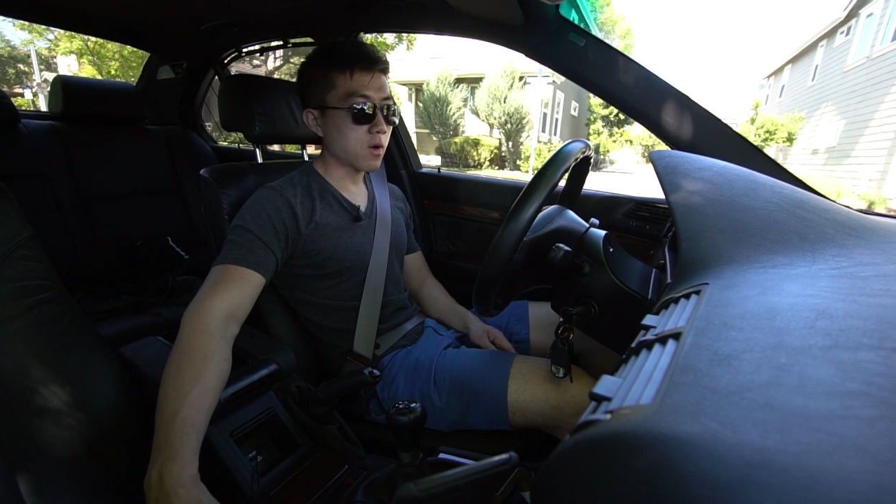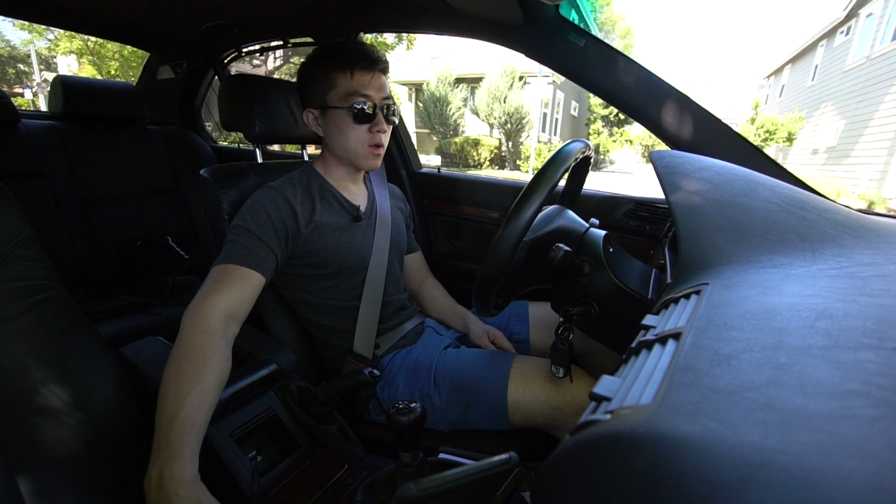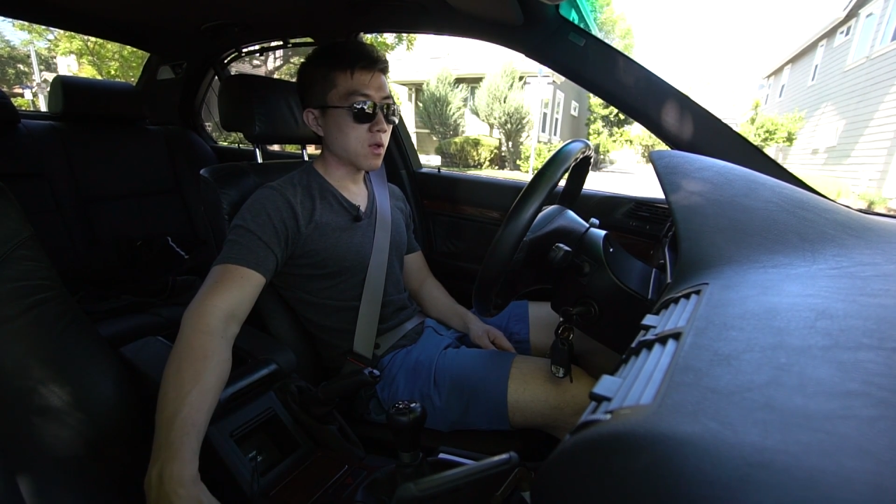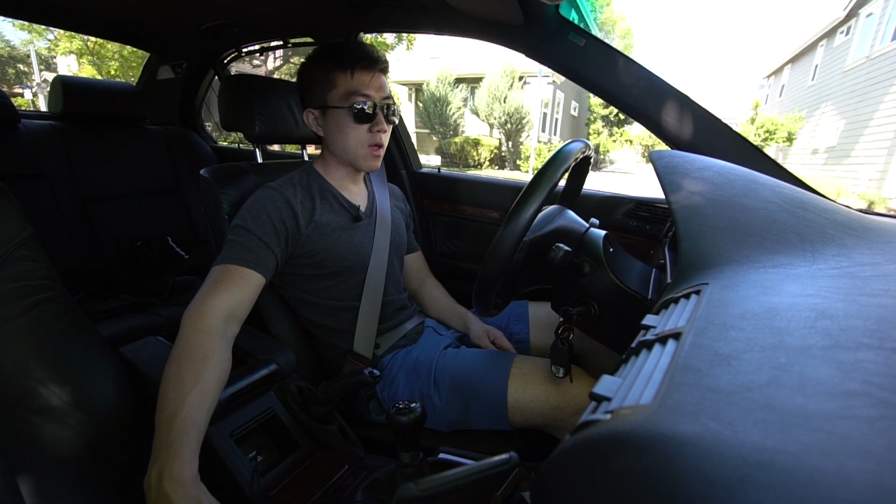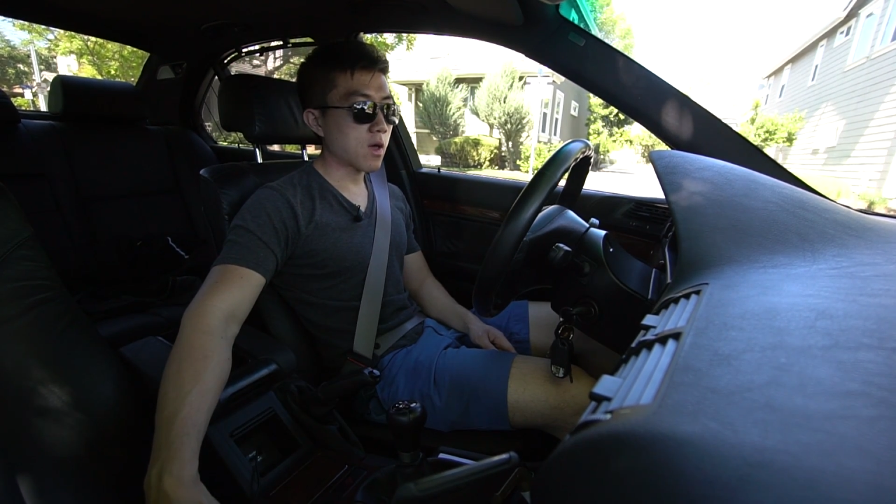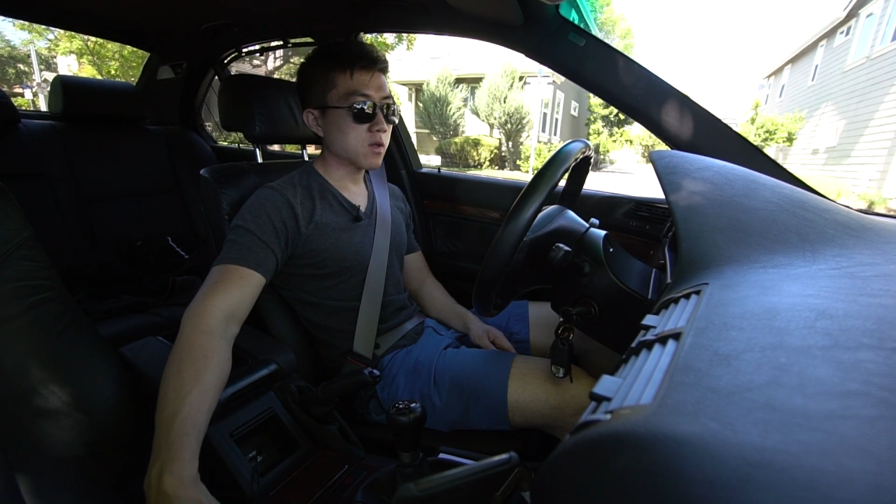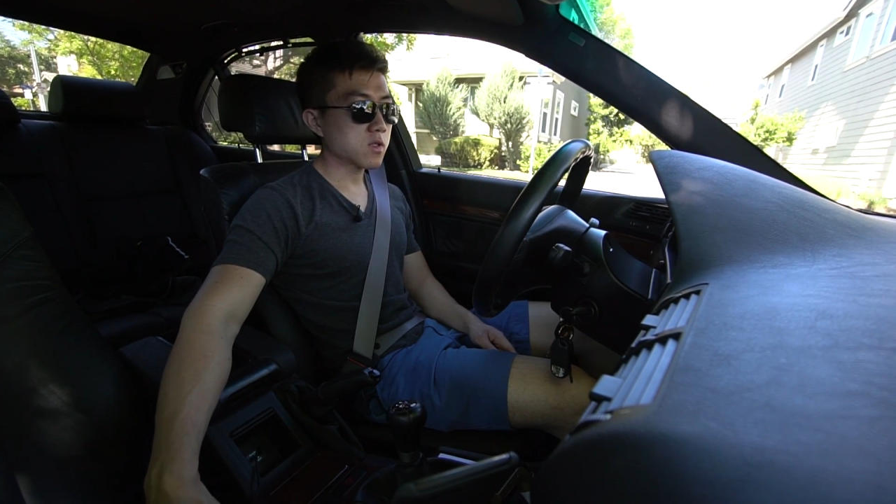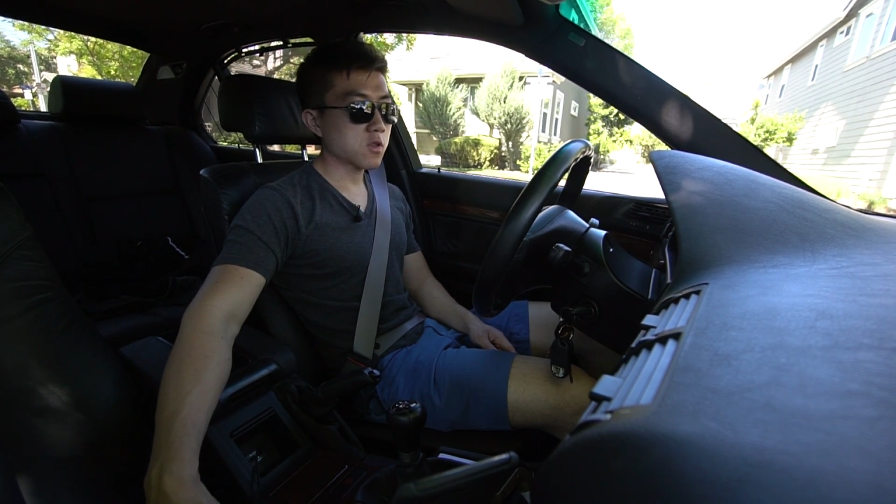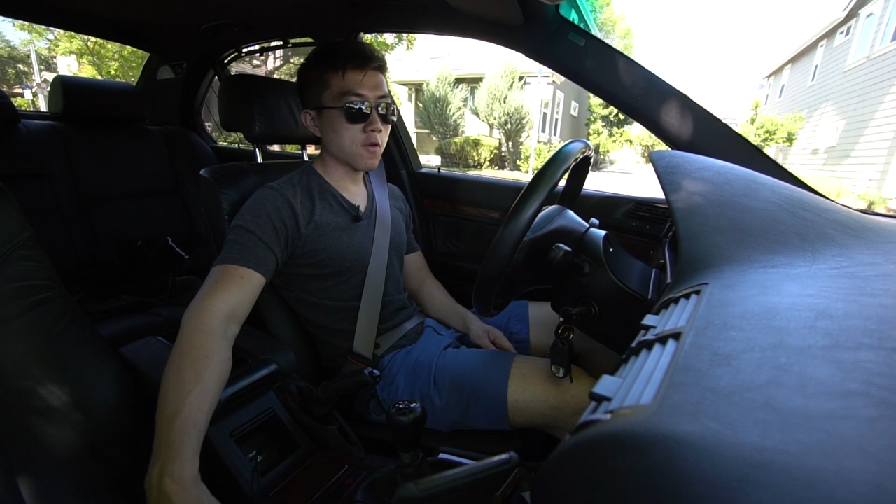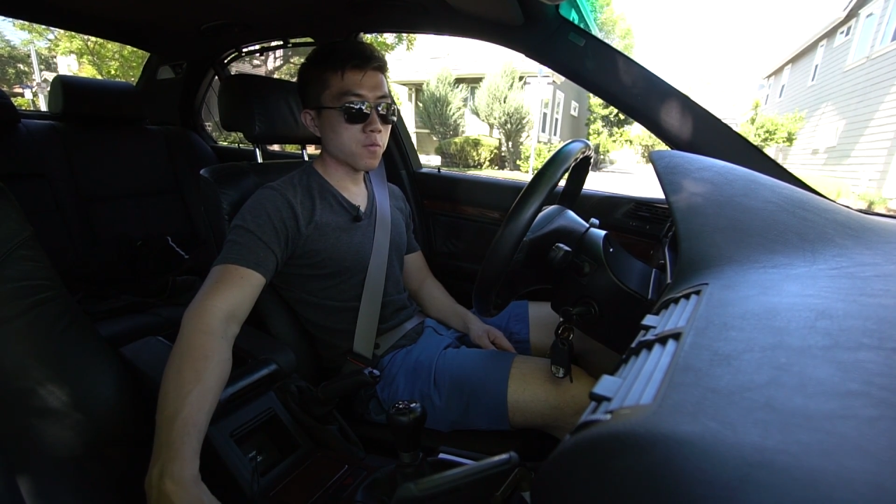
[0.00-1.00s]
It has
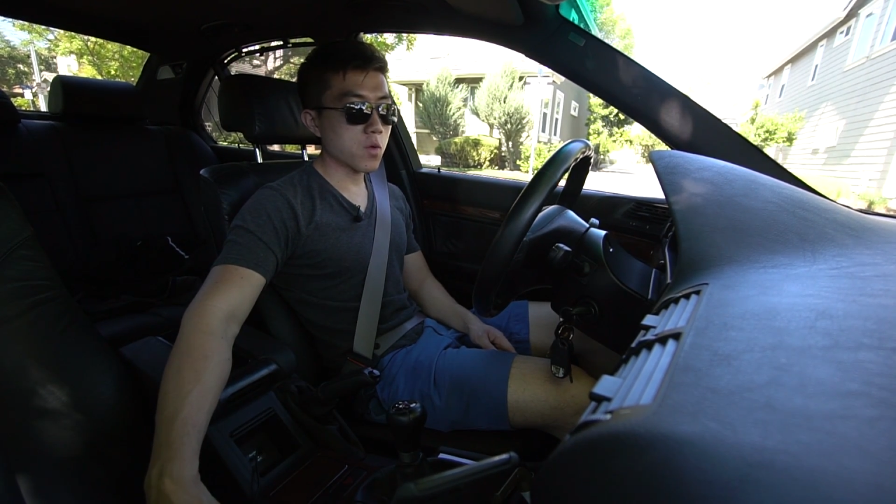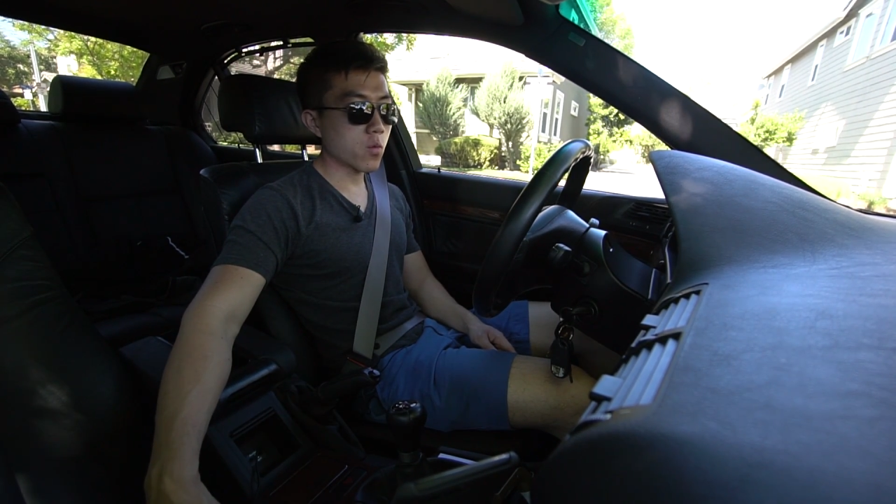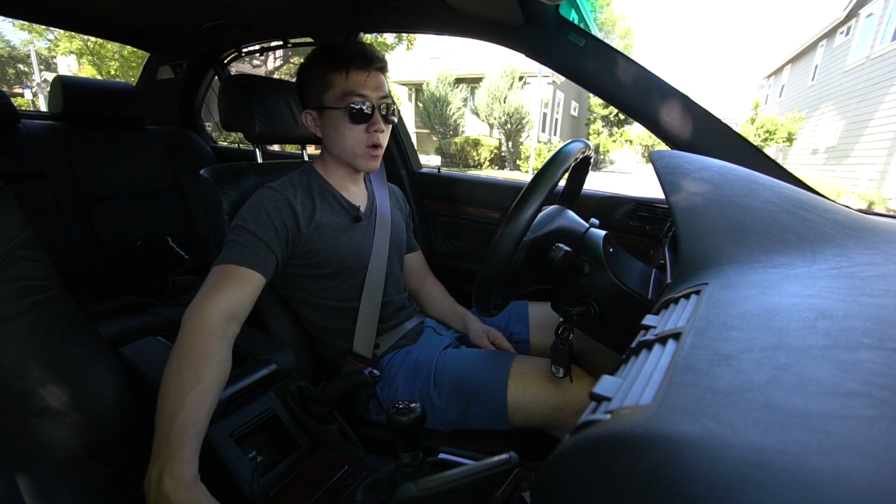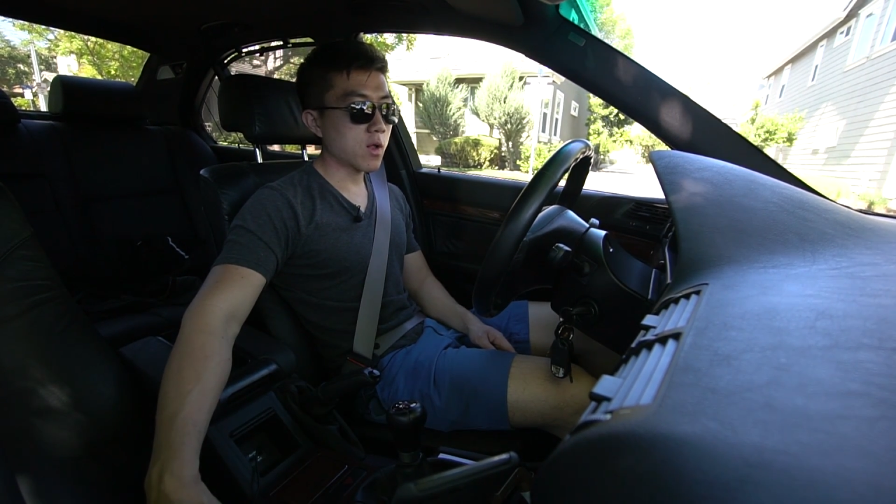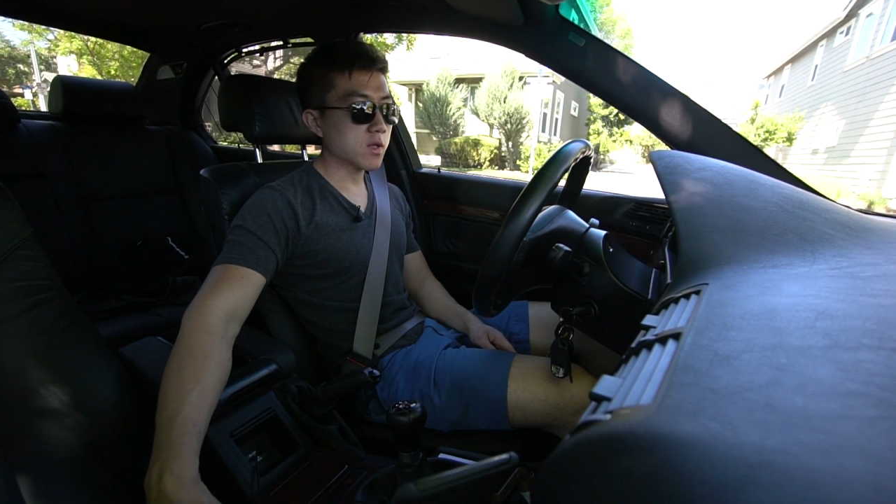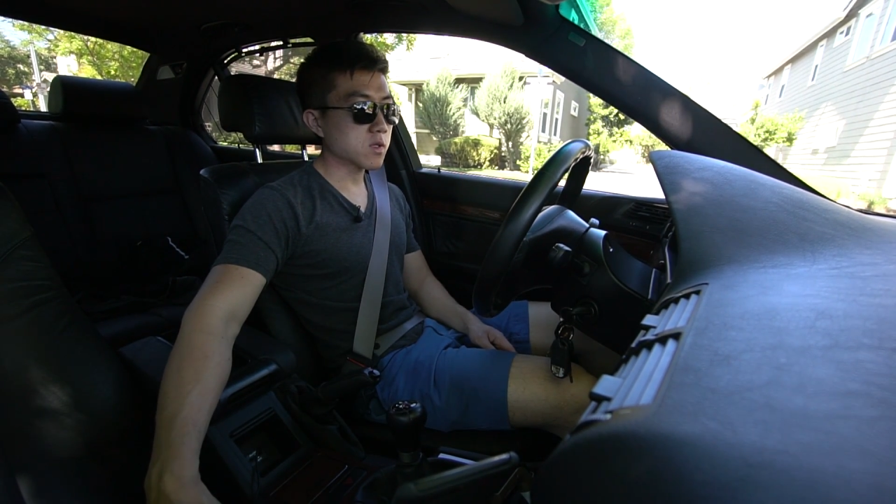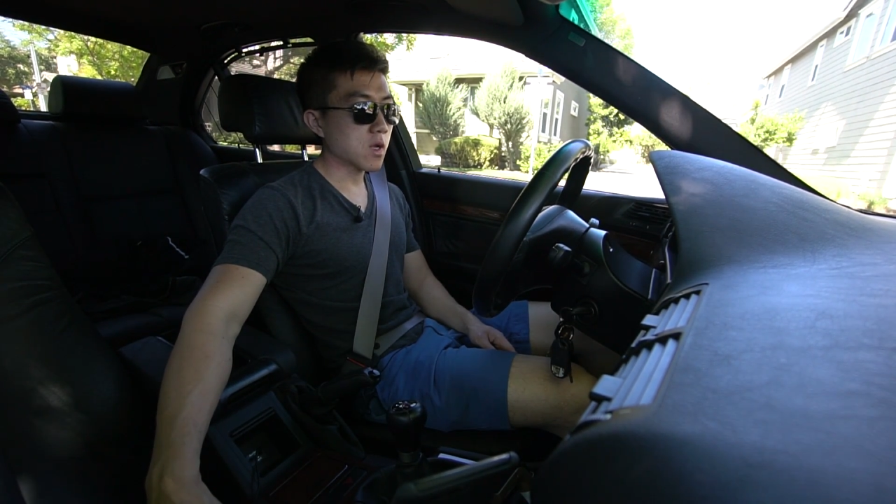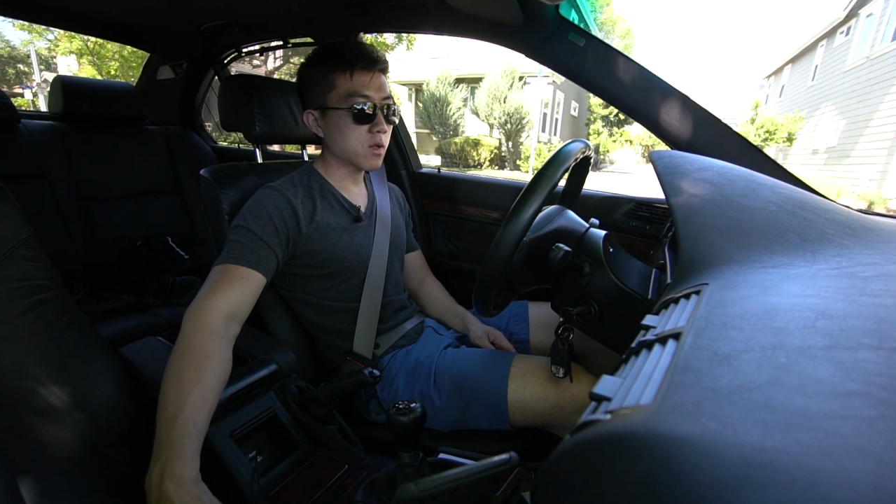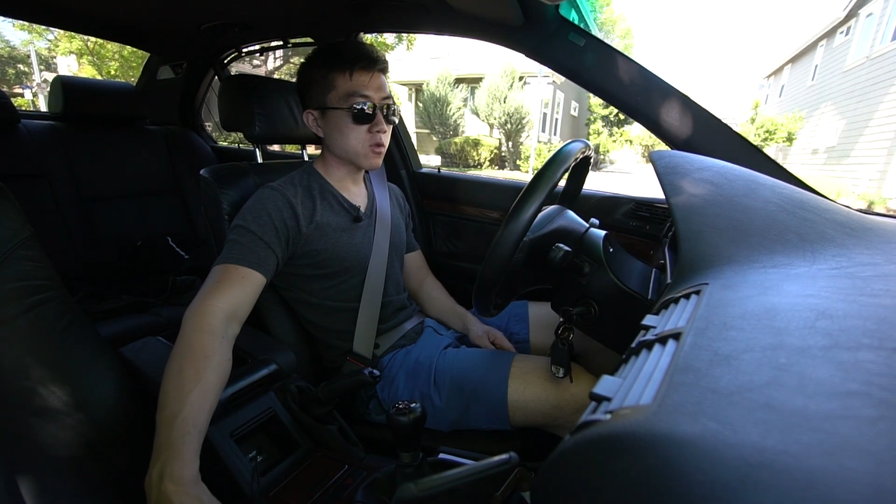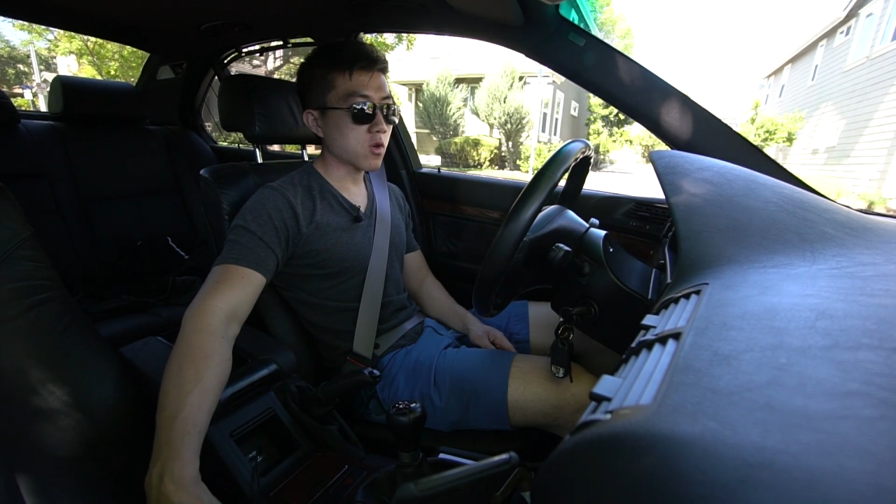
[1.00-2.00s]
served me well as a
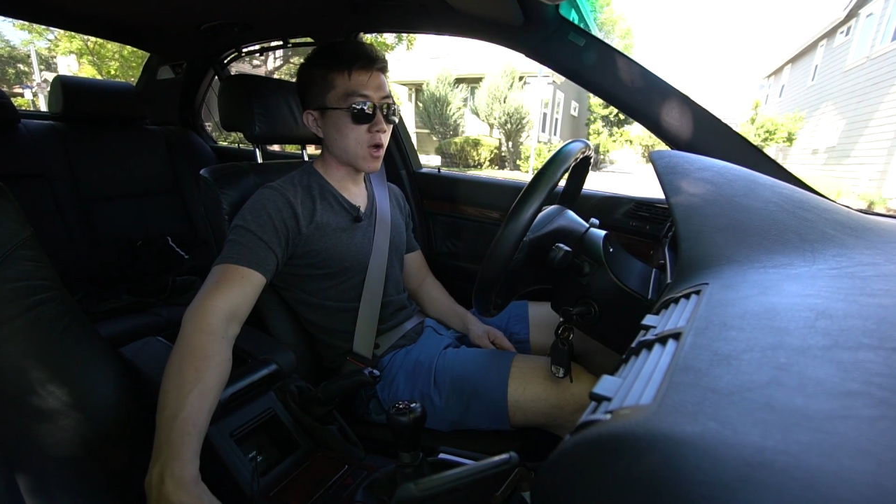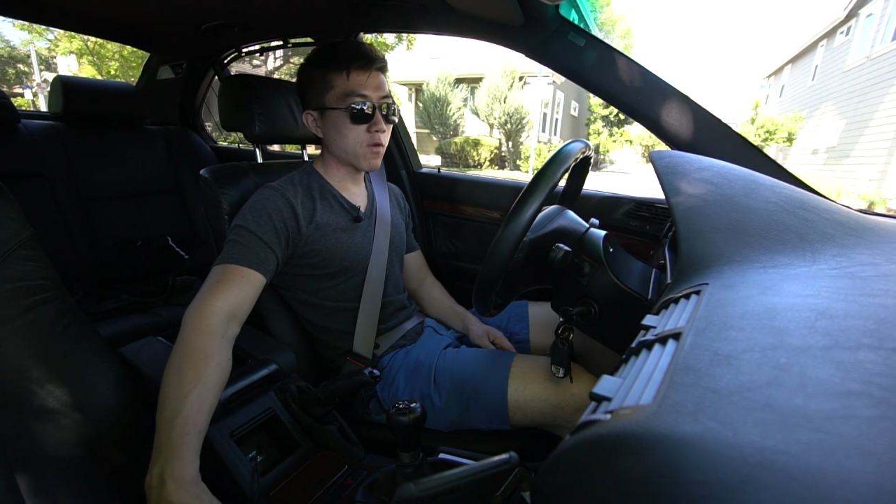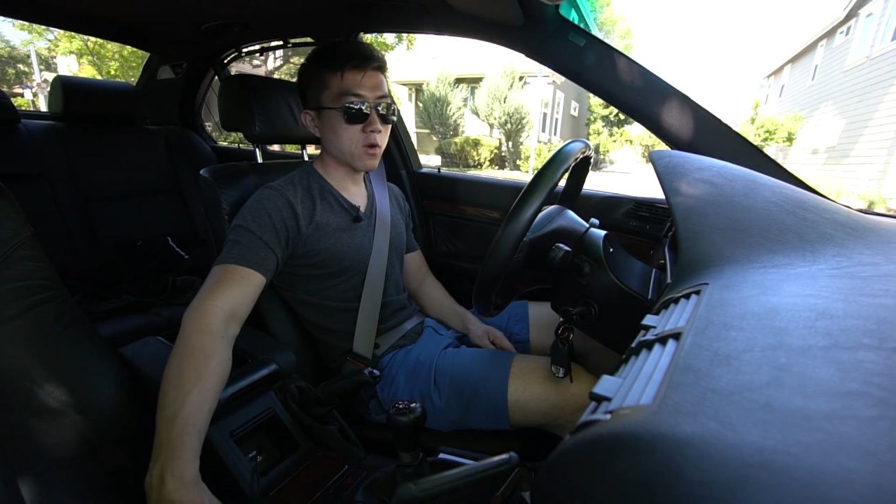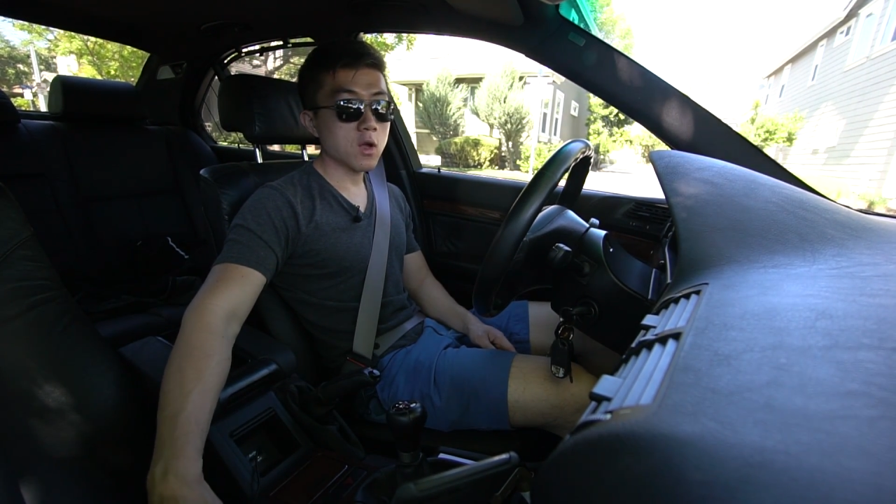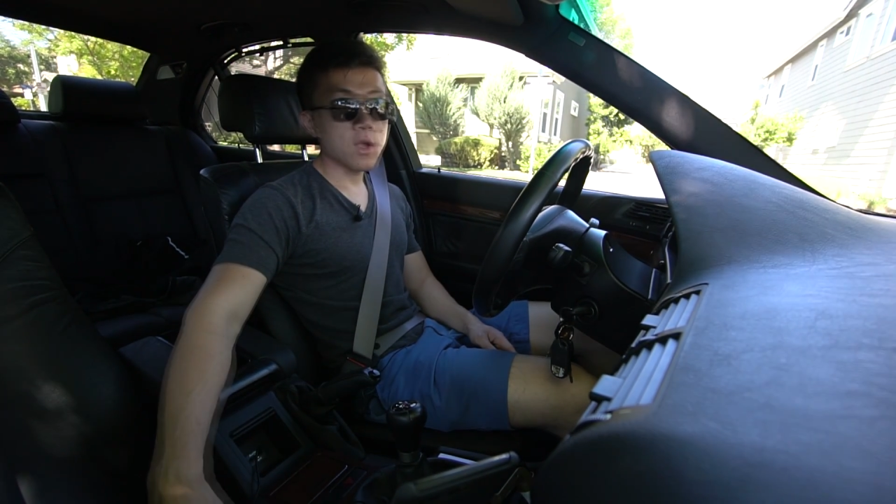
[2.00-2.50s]
daily driver.